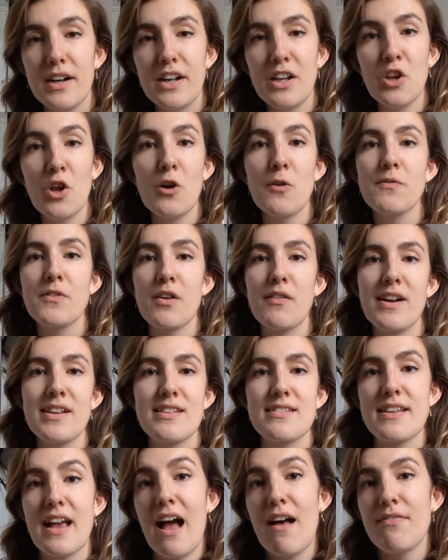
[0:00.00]
A lot of
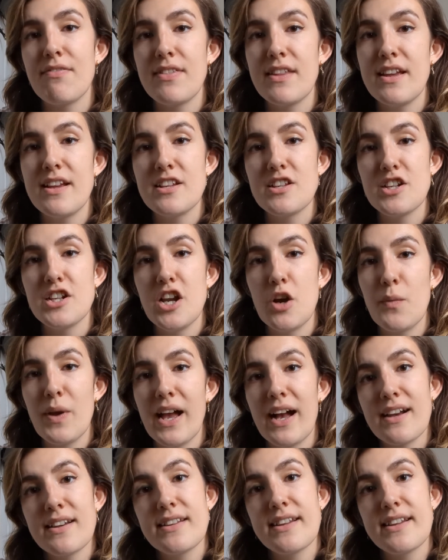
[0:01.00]
directors had this, we had